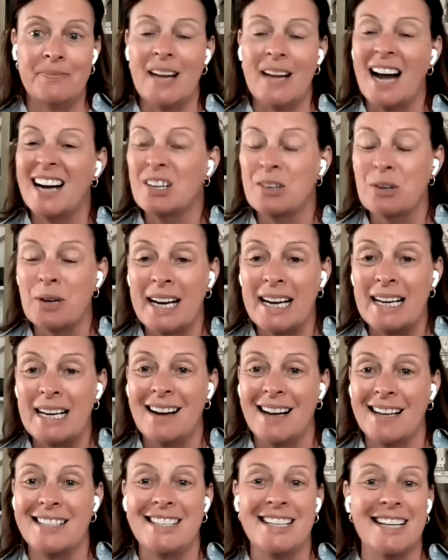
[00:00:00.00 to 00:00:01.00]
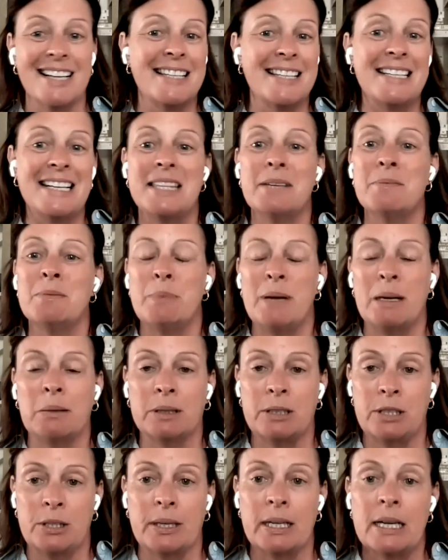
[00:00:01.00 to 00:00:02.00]
Not great. I just need them to be
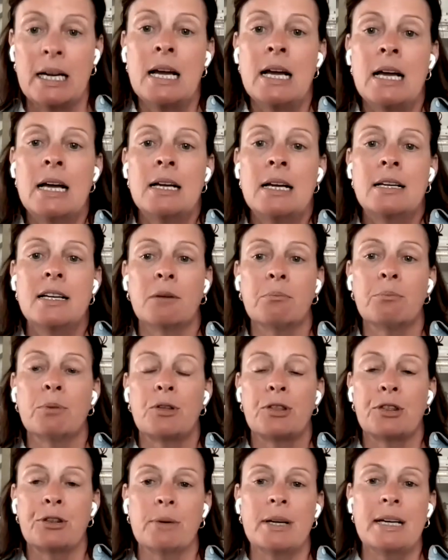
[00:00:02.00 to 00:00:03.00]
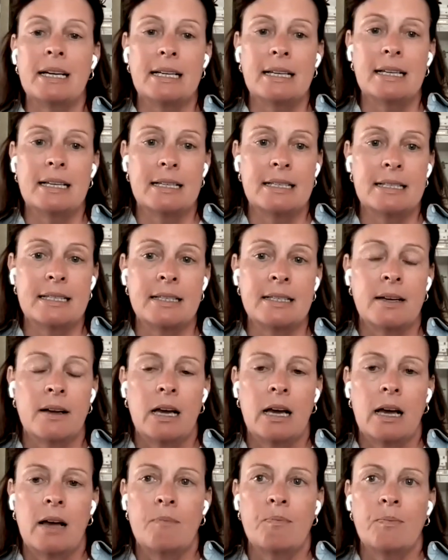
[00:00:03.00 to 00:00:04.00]
able to do it. Number 3 is,
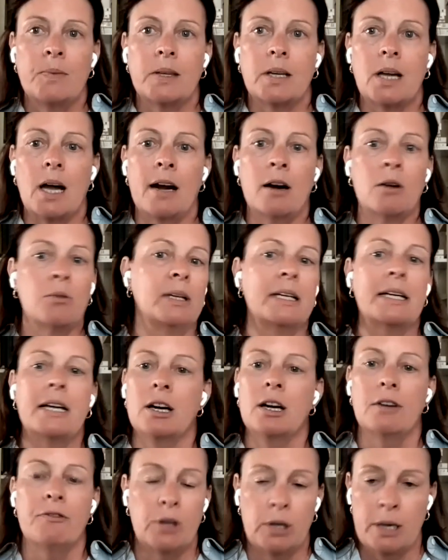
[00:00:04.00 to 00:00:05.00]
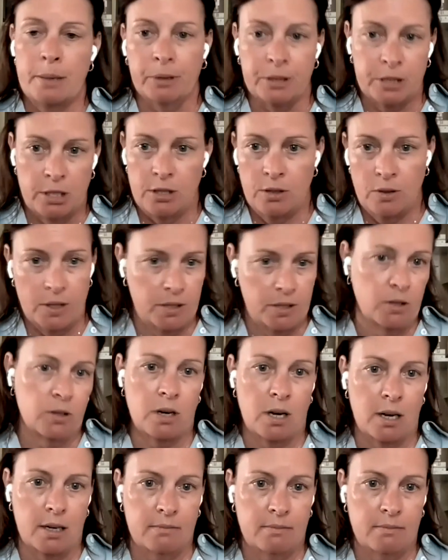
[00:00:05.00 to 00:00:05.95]
I don't really care if they're able to do this or not.